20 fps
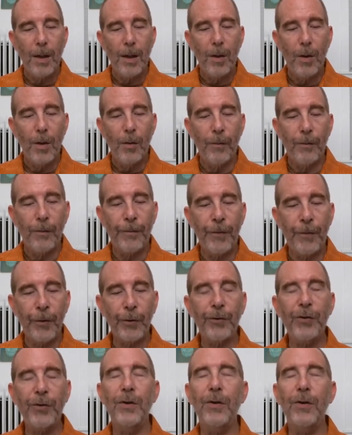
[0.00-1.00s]

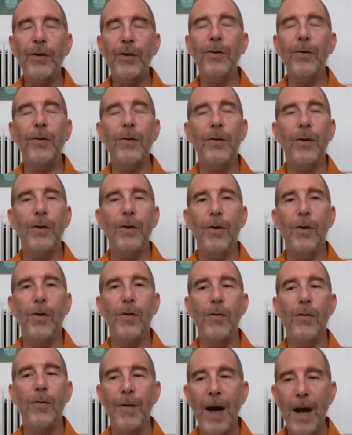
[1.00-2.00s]
Verses
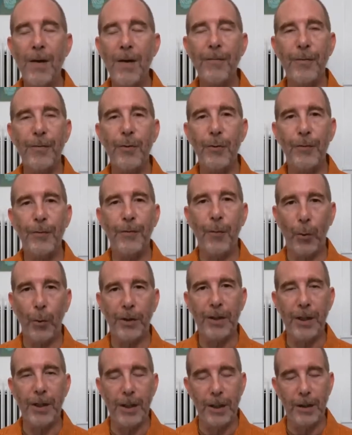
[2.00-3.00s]
5 through
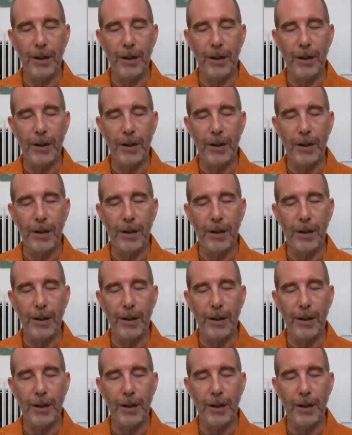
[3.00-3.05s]
14